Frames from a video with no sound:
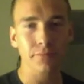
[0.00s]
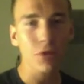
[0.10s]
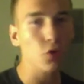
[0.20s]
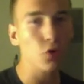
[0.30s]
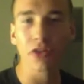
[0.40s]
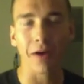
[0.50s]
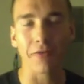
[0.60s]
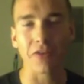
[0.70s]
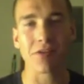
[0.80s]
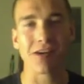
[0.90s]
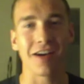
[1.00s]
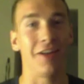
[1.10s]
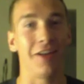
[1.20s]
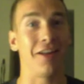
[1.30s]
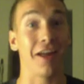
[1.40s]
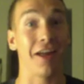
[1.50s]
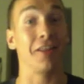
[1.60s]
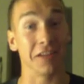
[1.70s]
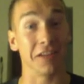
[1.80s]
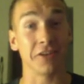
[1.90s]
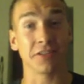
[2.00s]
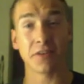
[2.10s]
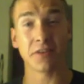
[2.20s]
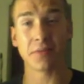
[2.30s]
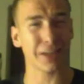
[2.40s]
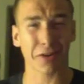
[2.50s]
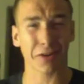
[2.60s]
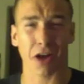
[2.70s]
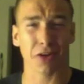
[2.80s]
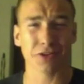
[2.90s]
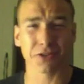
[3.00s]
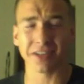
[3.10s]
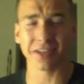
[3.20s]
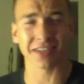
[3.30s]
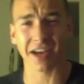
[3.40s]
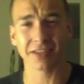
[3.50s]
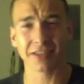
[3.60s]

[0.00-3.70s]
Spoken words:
Cool thing about Vemma and a lot of the leaders in Vemma is they don't have college degrees, guys.